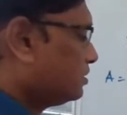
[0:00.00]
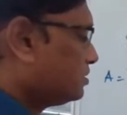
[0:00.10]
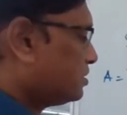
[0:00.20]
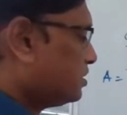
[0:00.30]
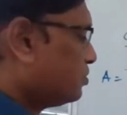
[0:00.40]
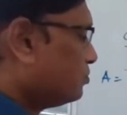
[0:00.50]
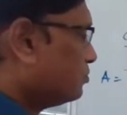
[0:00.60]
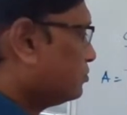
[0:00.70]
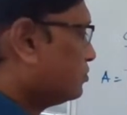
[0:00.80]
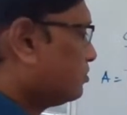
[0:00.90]
0
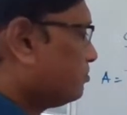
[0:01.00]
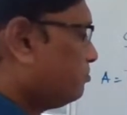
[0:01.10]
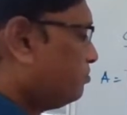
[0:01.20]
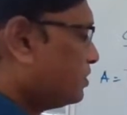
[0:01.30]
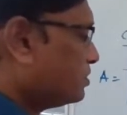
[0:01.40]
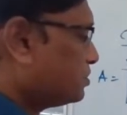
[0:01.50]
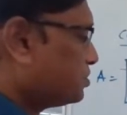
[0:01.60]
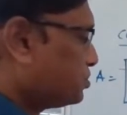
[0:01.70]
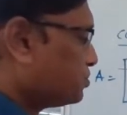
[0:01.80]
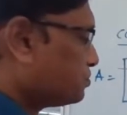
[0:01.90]
plus
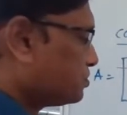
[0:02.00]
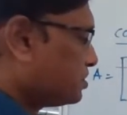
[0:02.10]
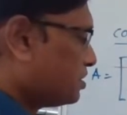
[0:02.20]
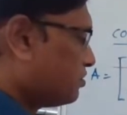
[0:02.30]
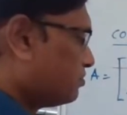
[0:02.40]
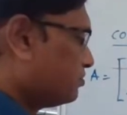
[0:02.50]
2 0.